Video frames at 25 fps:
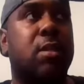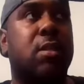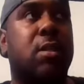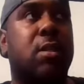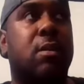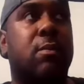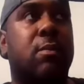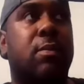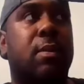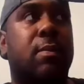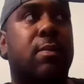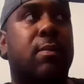of
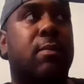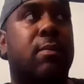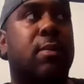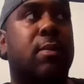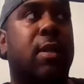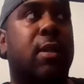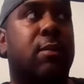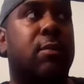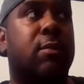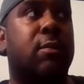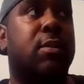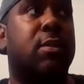tell people
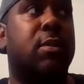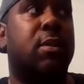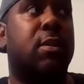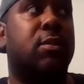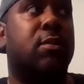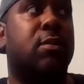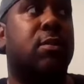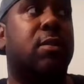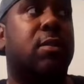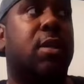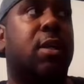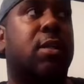like what your
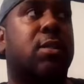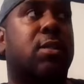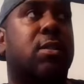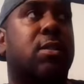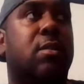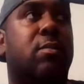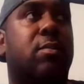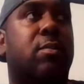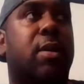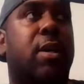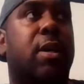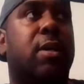
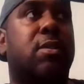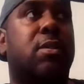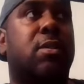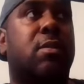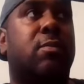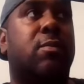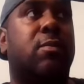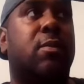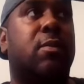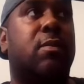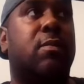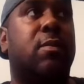introduction to
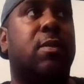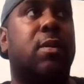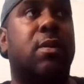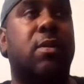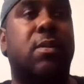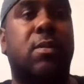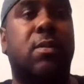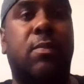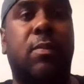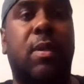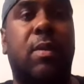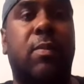basketball
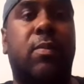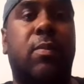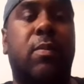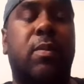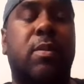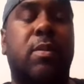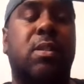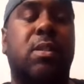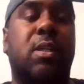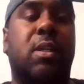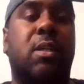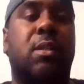was,
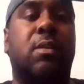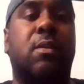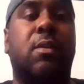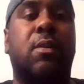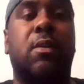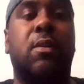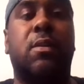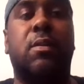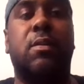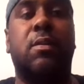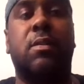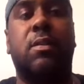Maplewood, South
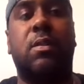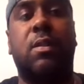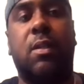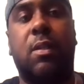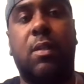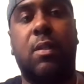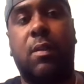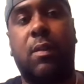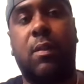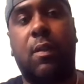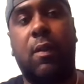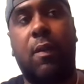Orange,
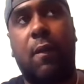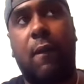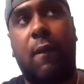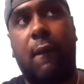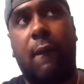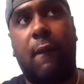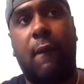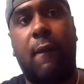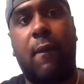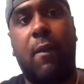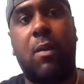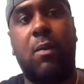and
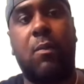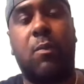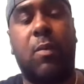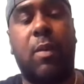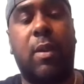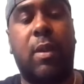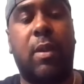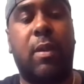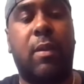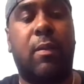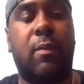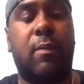
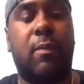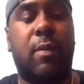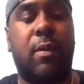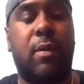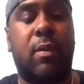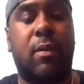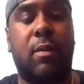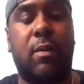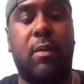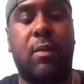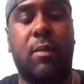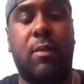
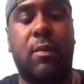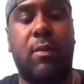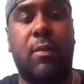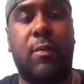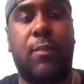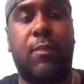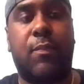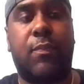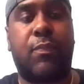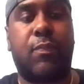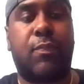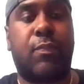where
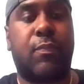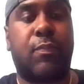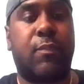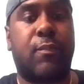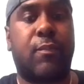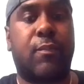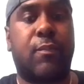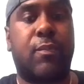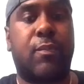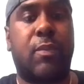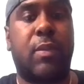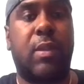
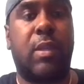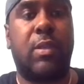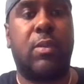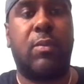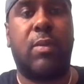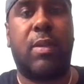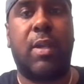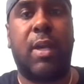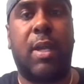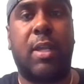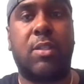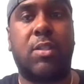
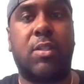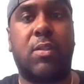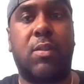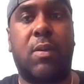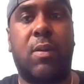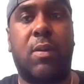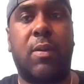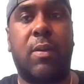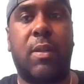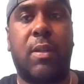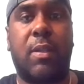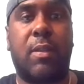you got
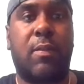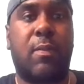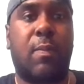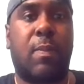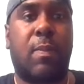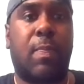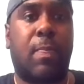started?